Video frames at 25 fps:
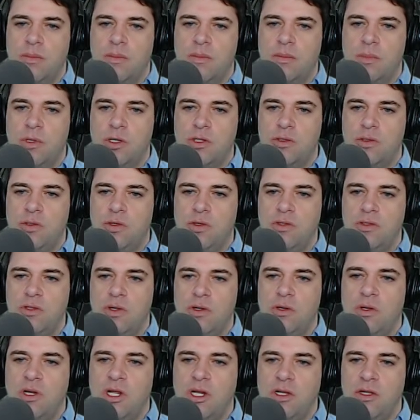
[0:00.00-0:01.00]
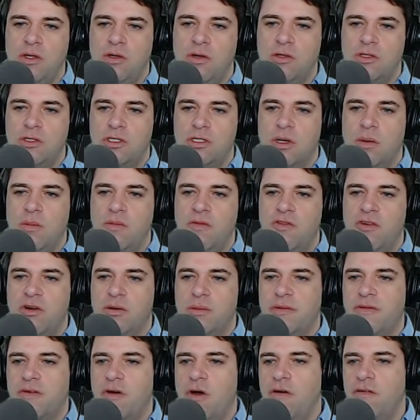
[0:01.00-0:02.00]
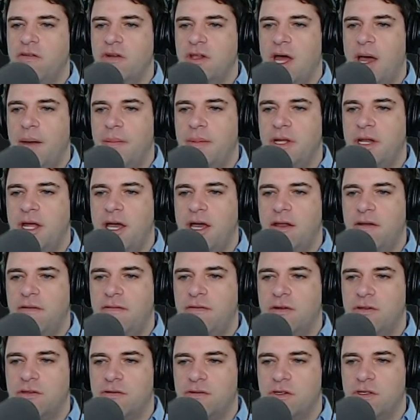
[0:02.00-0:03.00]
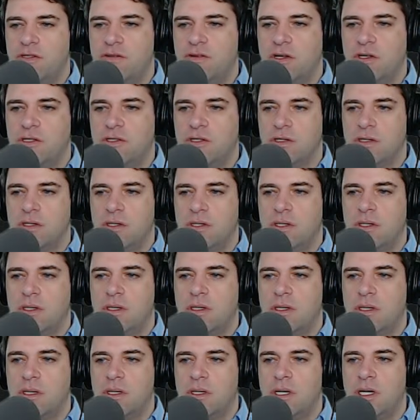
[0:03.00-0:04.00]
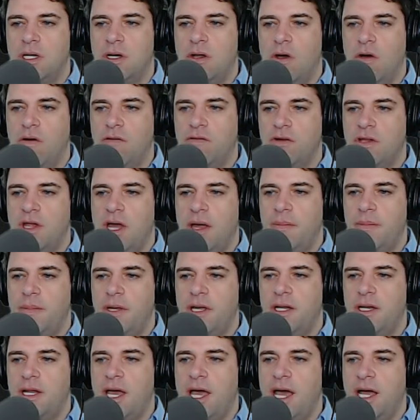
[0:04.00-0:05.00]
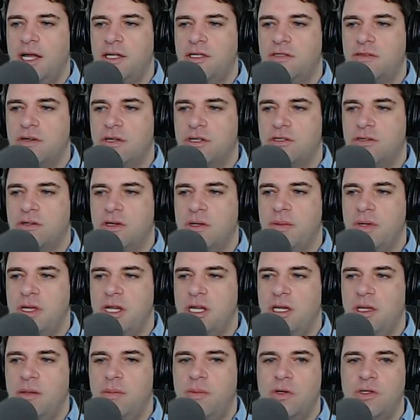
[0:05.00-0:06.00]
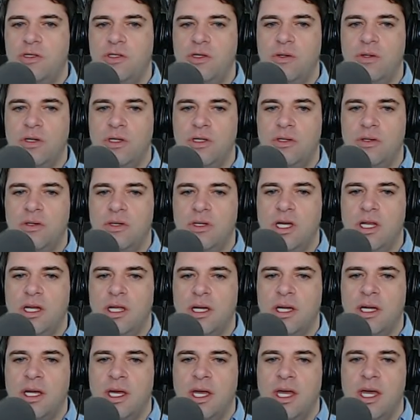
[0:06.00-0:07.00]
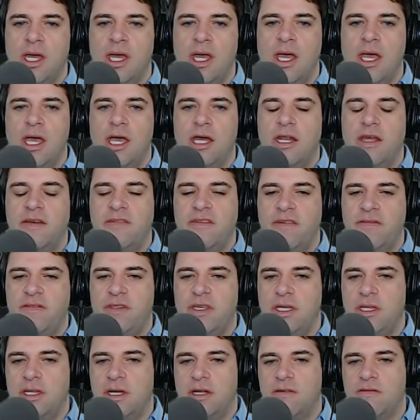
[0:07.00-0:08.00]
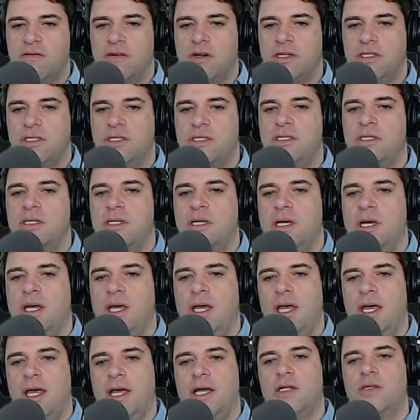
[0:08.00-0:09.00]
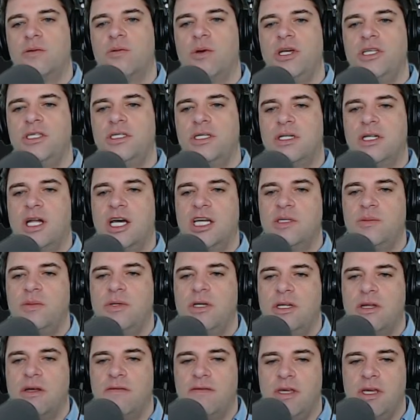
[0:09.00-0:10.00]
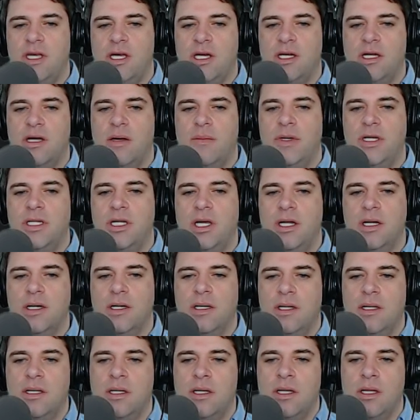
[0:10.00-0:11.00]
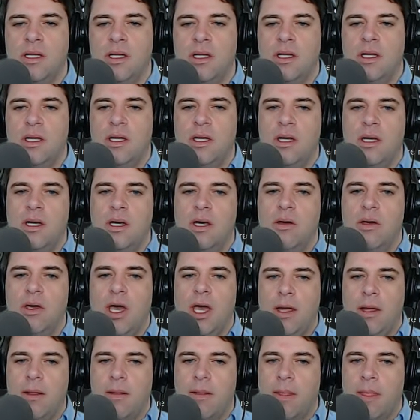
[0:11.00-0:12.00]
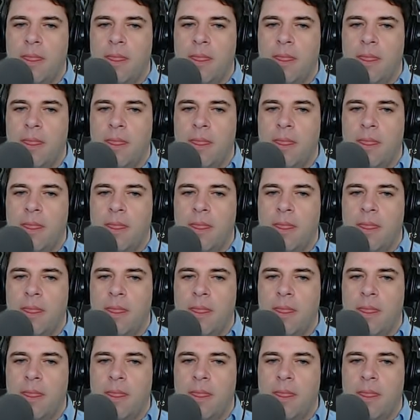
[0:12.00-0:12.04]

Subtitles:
But to do so, you need to use some form of overlap and add filtering structure. An overlap and add structure immediately puts you into needing an FFT that runs at twice the clock speed of the incoming data. Okay.